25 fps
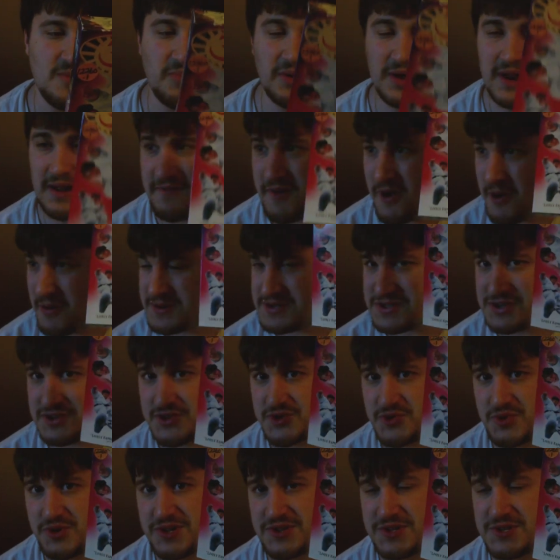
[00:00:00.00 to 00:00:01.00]
But I've always
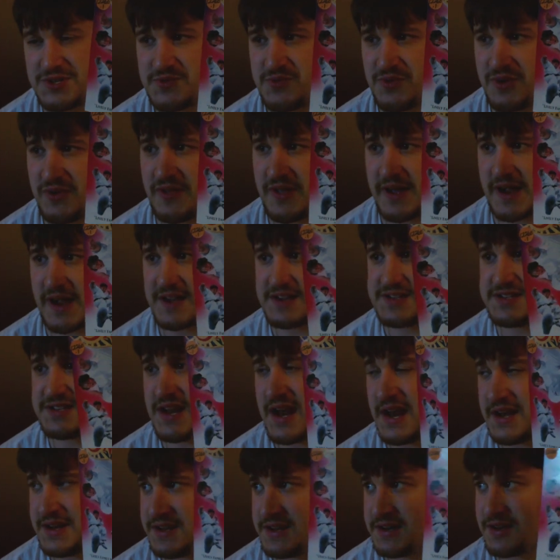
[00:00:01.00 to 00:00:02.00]
enjoyed this one. Like I
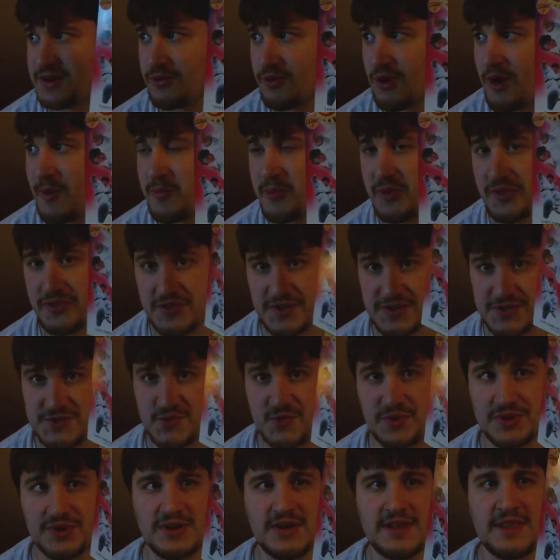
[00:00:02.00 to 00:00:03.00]
said, I did grow up with this
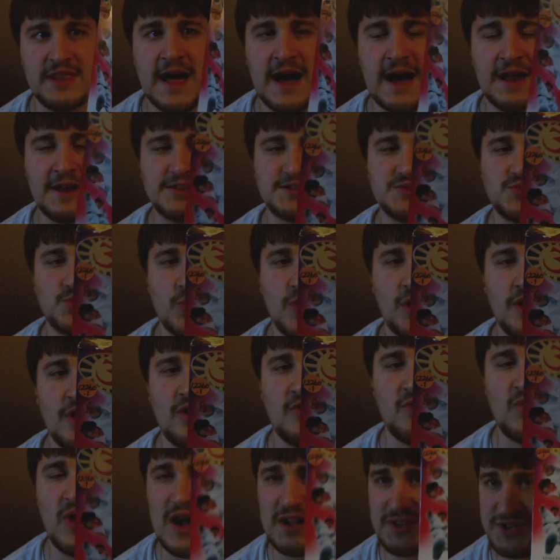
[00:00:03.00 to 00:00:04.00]
one a lot as
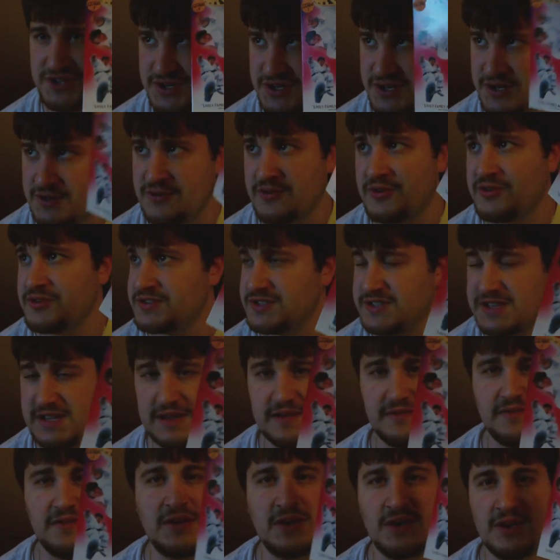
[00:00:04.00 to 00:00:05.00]
well, watching it on
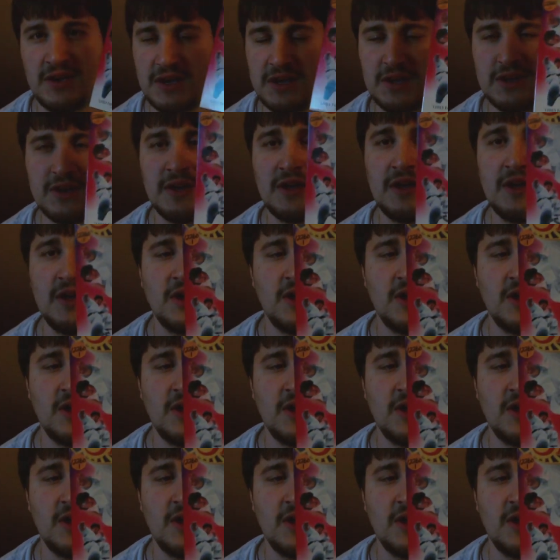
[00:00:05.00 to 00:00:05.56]
TV and